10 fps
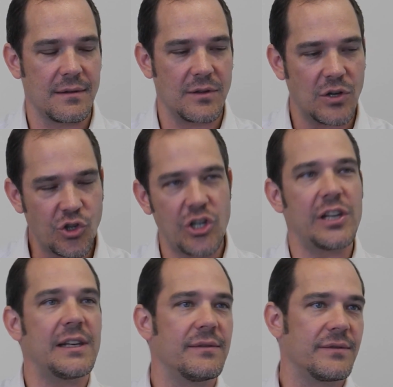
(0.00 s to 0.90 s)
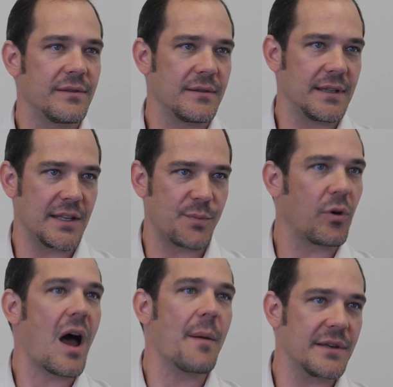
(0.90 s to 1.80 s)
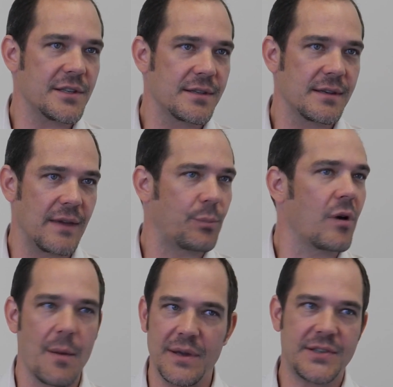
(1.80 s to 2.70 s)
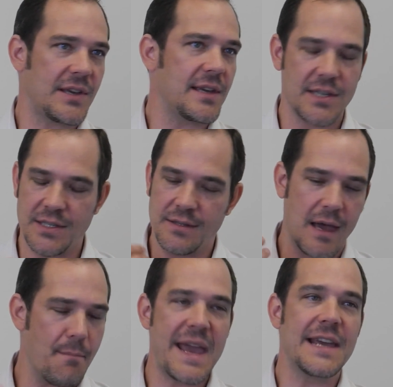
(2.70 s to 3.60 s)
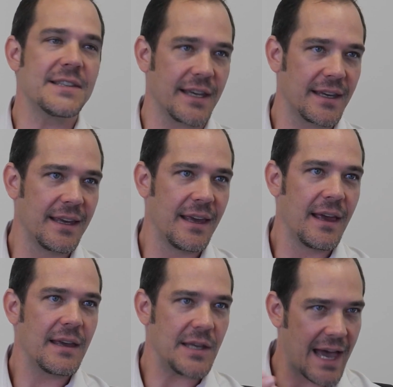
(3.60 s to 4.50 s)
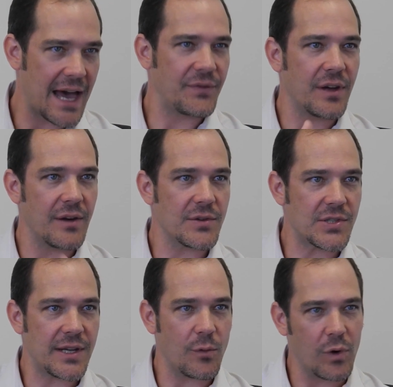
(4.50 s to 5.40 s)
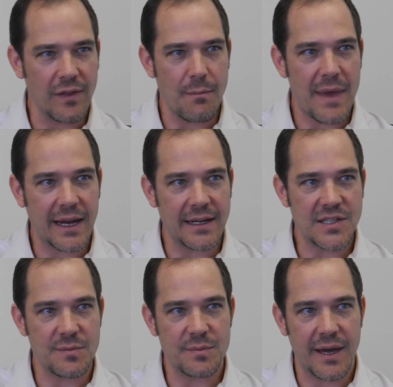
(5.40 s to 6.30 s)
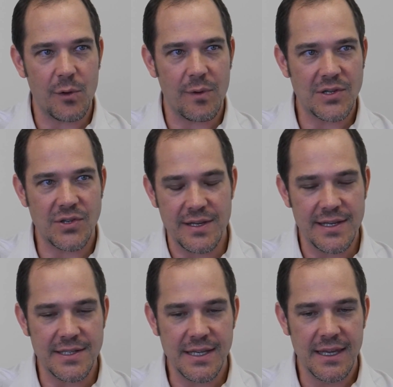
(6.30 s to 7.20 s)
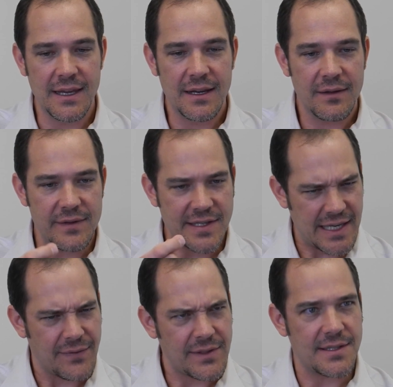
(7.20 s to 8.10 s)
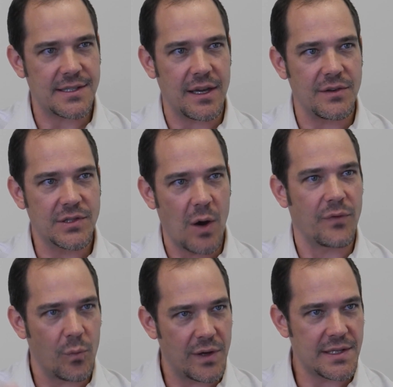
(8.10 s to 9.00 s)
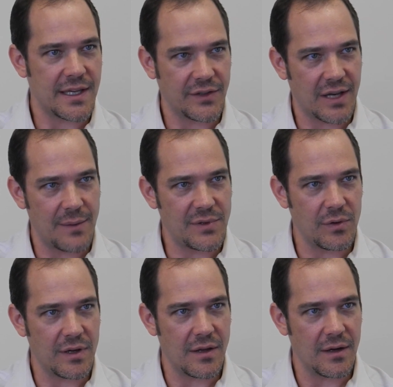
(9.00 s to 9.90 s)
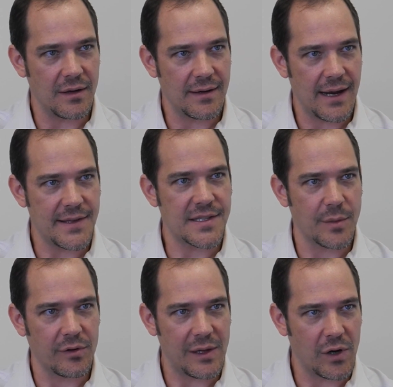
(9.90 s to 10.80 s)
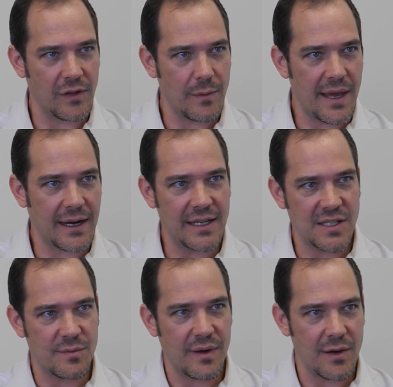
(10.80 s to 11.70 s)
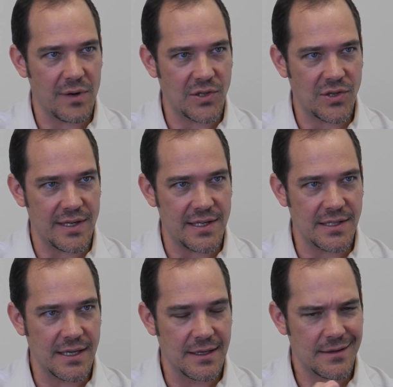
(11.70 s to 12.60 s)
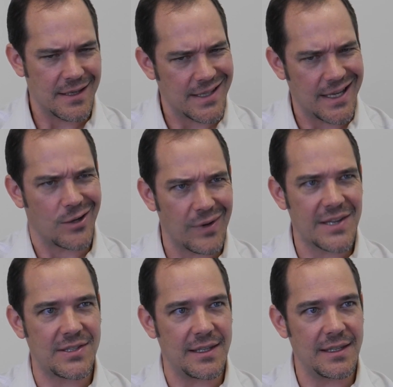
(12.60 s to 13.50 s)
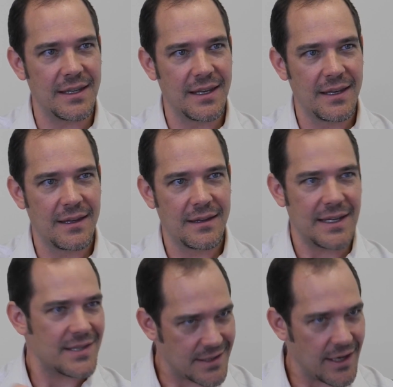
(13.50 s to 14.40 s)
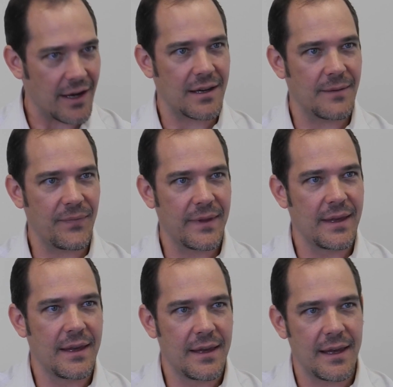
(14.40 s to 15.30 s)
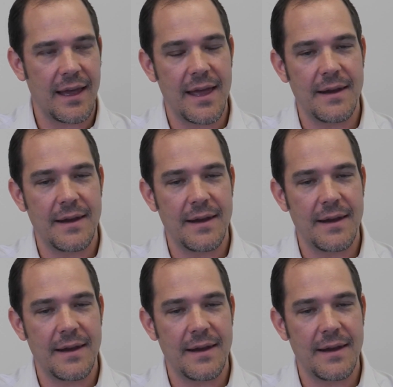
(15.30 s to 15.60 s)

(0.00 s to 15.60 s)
achieve its promise, and the promise is amazing. You have to understand what are the mechanisms by which these gifted cells go from one cell type to another, and similarly, what are the mechanisms by which these cells that get arrested get stuck. And